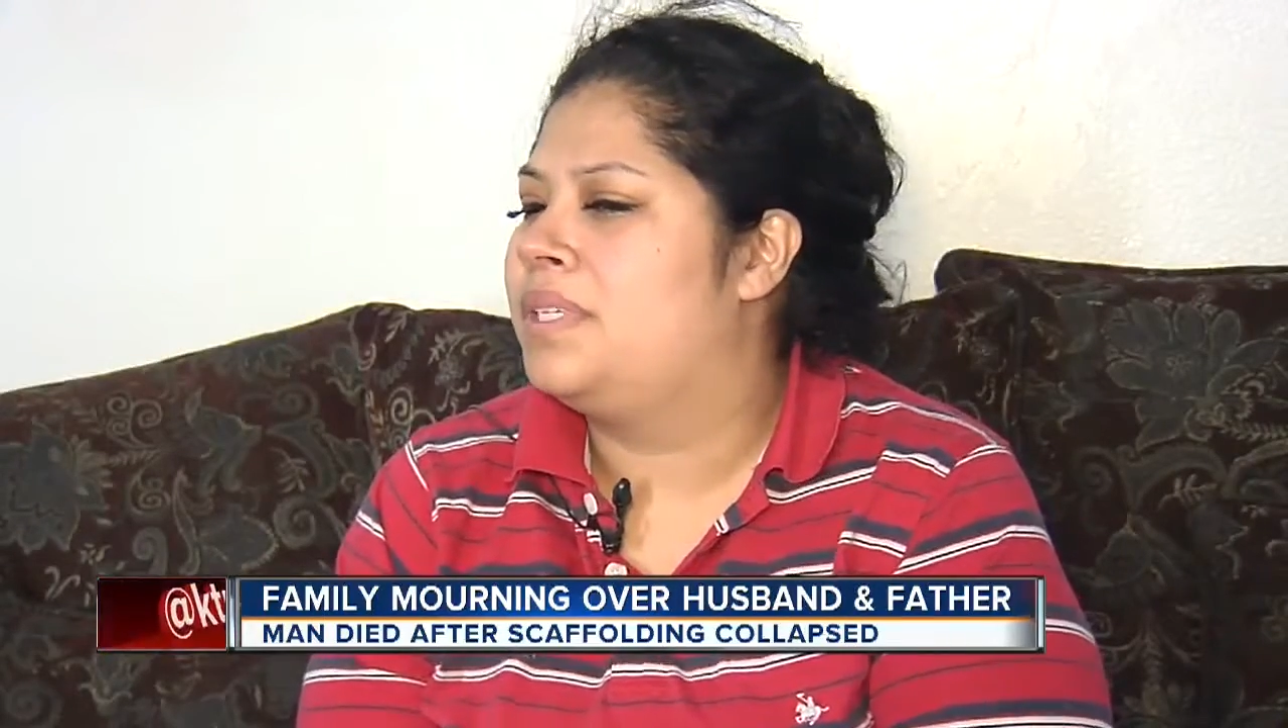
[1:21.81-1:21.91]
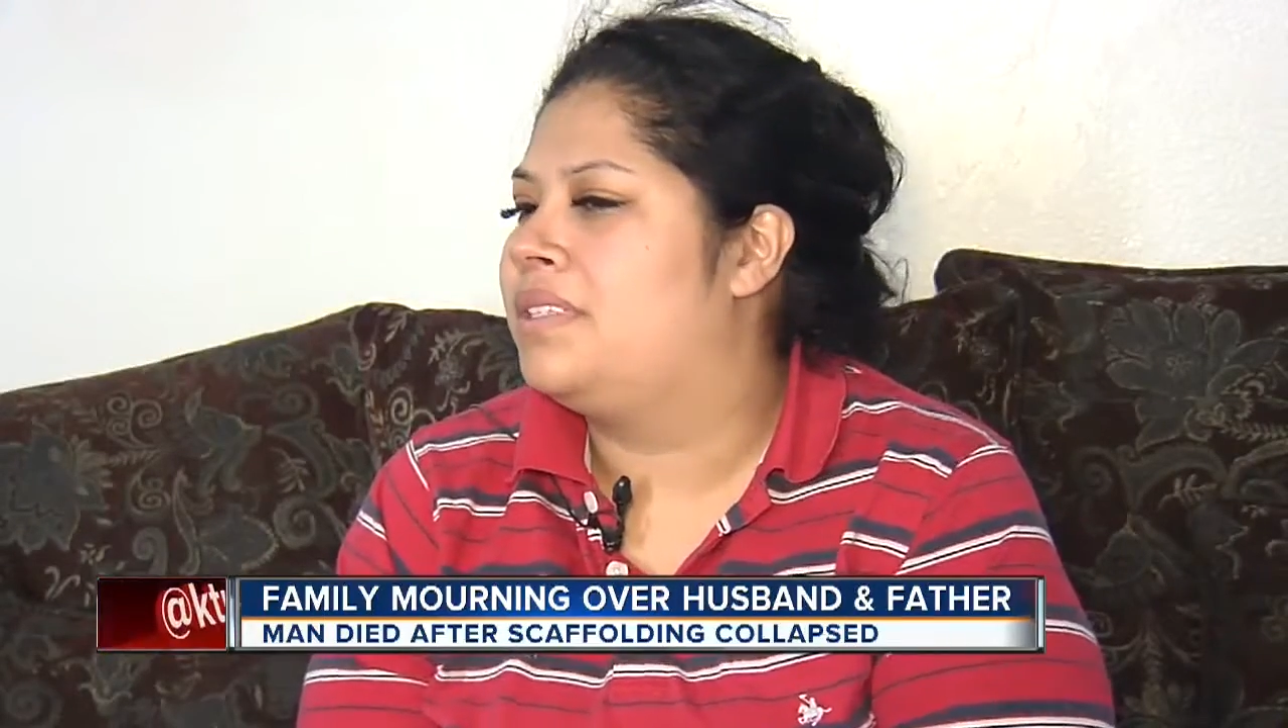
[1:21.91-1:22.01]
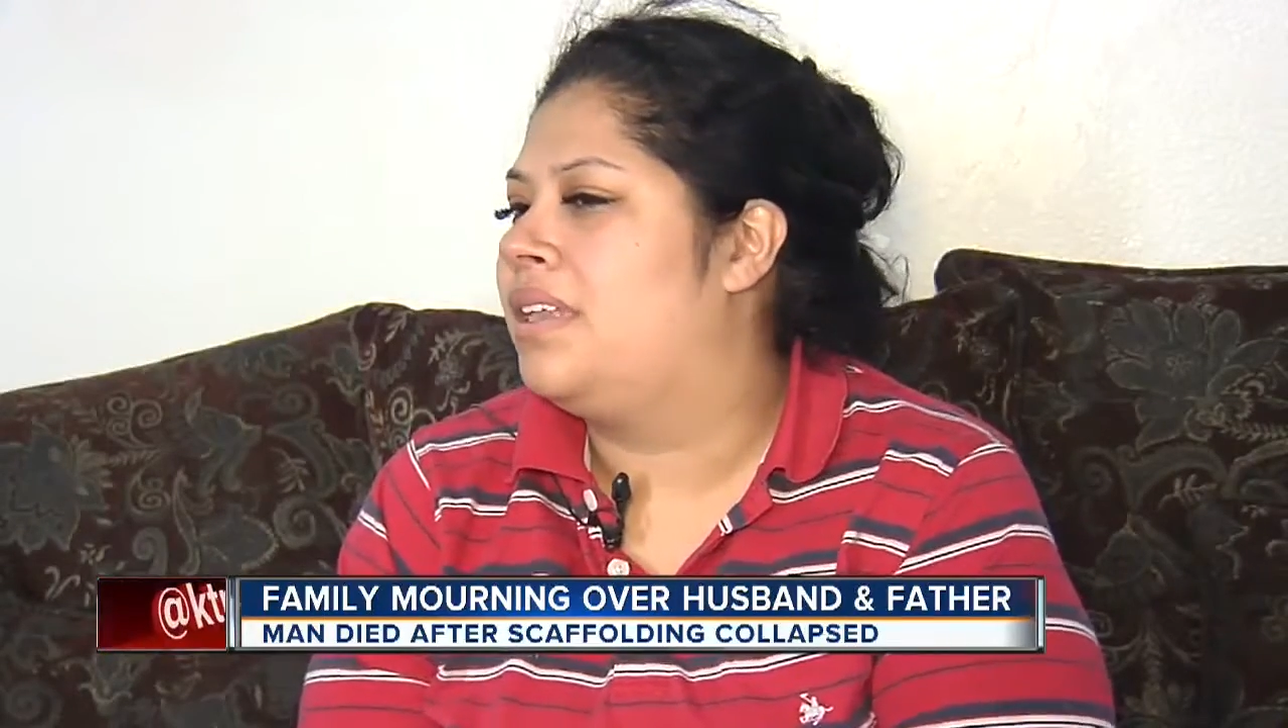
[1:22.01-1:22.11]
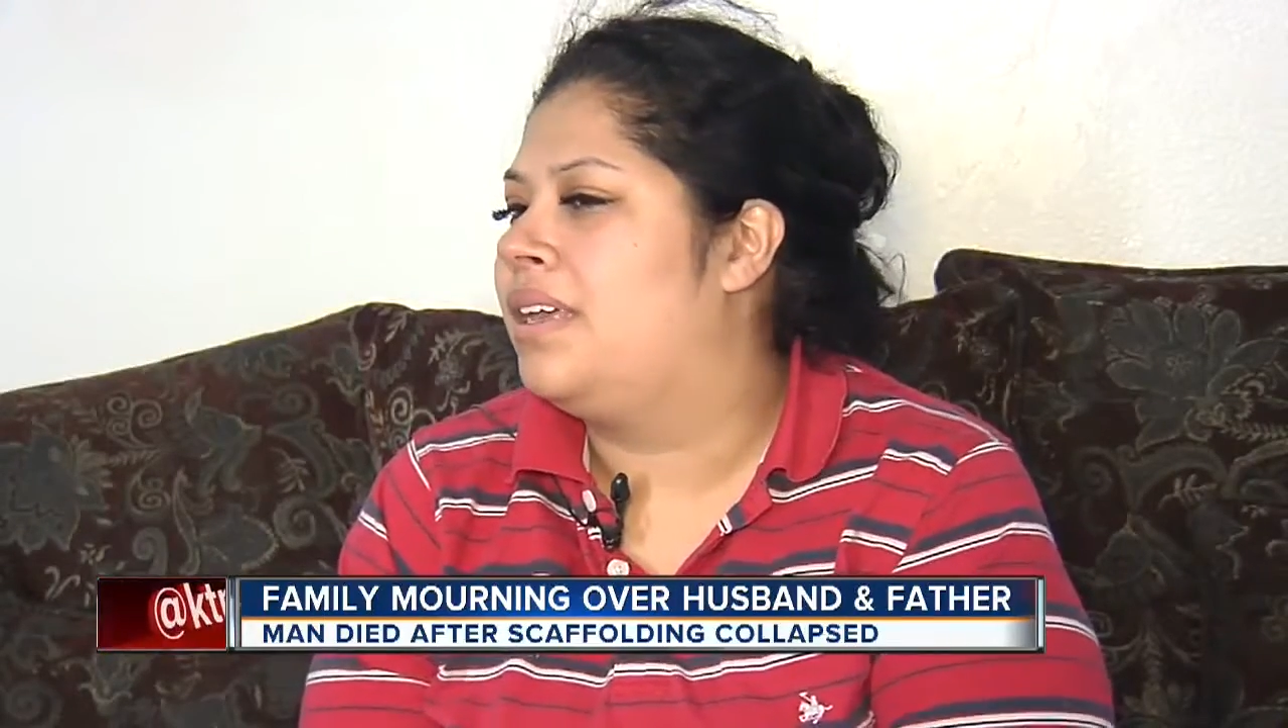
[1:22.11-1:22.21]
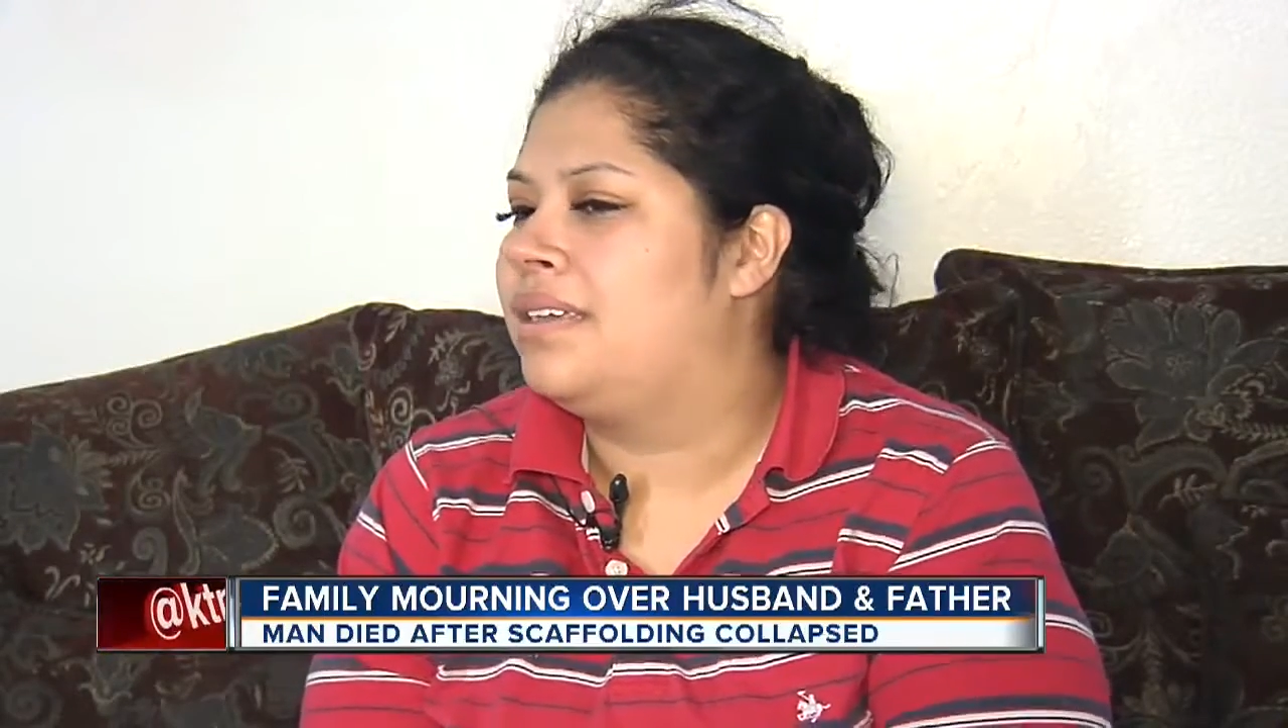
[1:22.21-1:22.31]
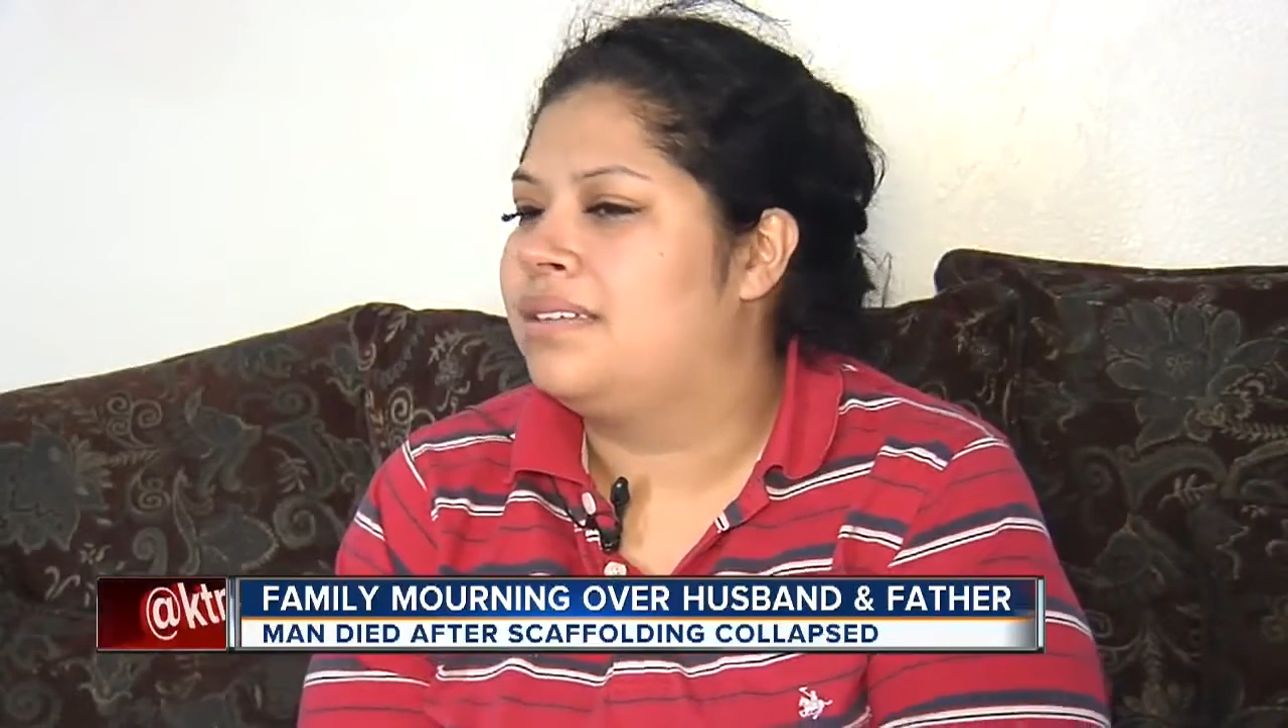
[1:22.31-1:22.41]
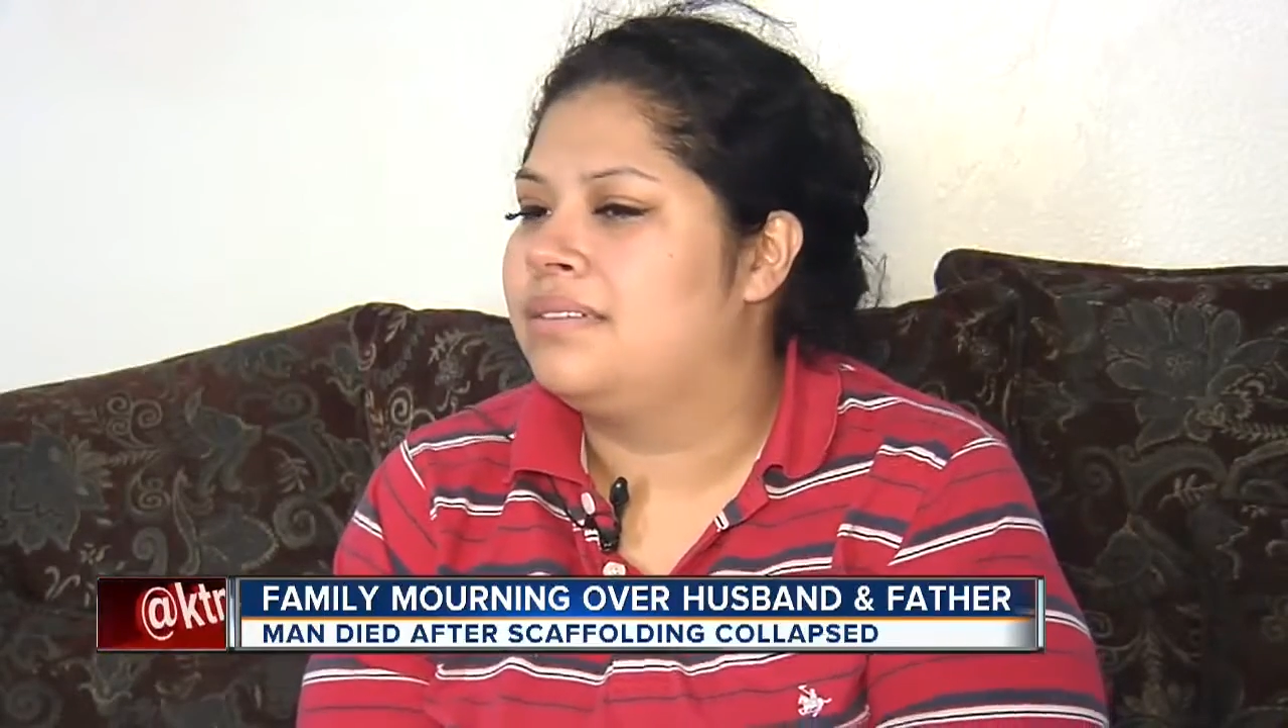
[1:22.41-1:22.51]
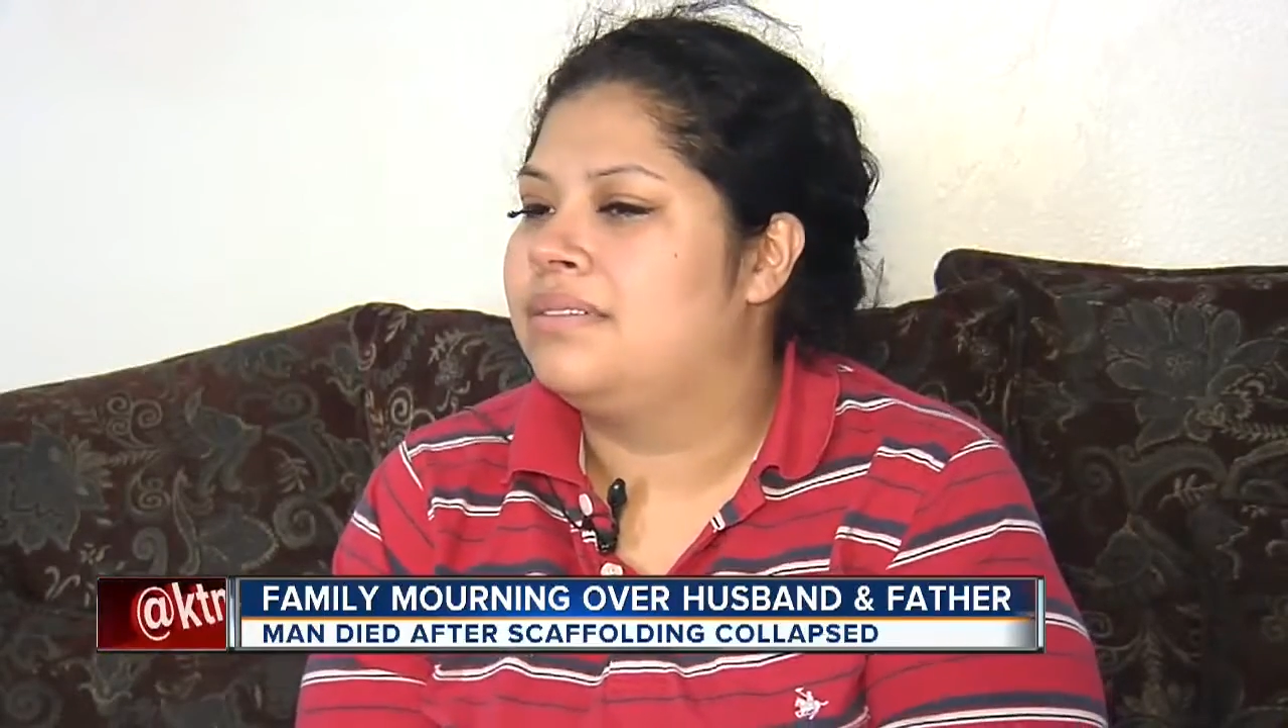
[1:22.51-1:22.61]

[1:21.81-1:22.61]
He's like,